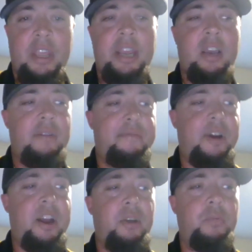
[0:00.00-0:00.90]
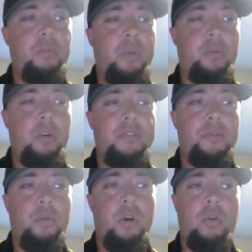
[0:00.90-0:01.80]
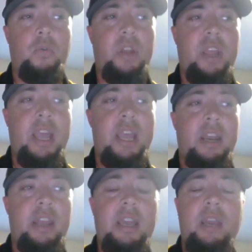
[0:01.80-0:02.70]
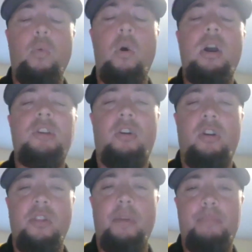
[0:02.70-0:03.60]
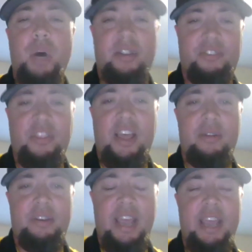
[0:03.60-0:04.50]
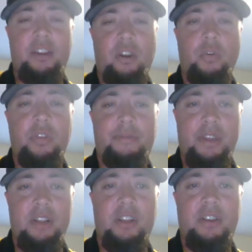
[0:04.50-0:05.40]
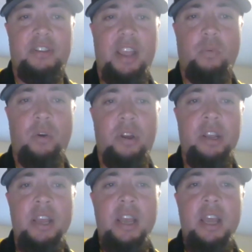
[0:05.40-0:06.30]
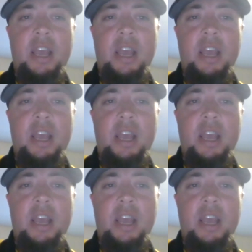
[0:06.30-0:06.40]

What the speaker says: And he caught fire when we were on the road, and he walked on the bus that day to go to the field on day one,